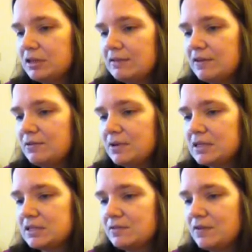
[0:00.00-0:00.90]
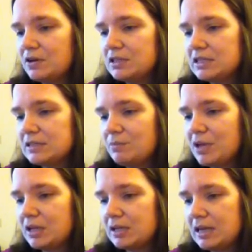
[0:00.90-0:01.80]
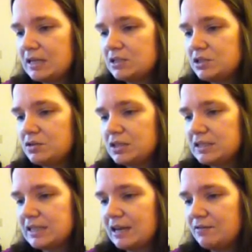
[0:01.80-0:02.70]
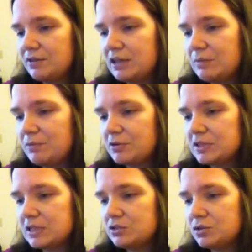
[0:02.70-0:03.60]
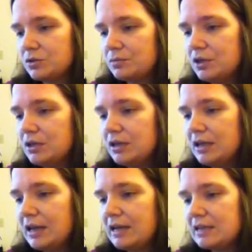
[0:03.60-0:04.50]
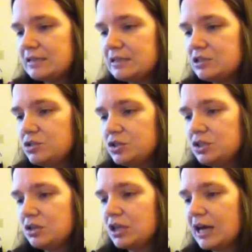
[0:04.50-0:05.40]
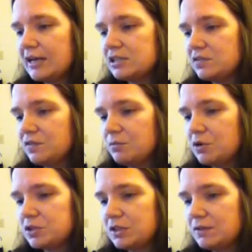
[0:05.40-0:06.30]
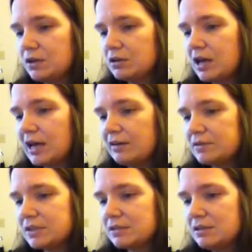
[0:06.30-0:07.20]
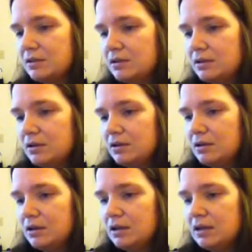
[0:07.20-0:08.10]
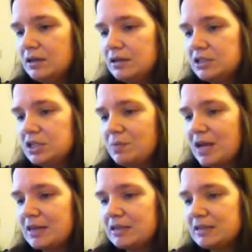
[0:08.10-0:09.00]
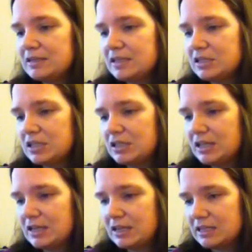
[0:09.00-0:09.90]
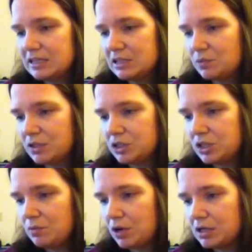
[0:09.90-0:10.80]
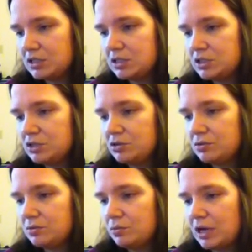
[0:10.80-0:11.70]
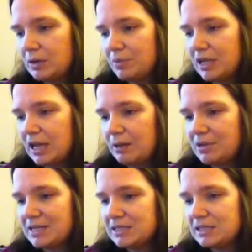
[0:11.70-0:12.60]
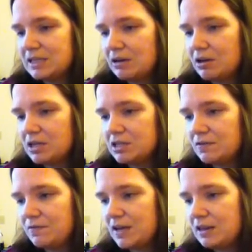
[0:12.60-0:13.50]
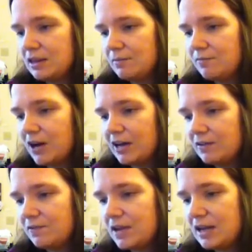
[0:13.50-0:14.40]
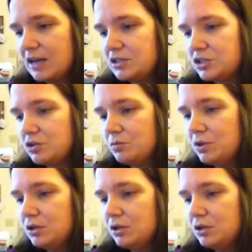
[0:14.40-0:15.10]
living with severe disabilities due to Sanfilippo syndrome and institutionalized for most of their lives. She made the decision that this is what she wanted to do when it became necessary to feed them by a feeding tube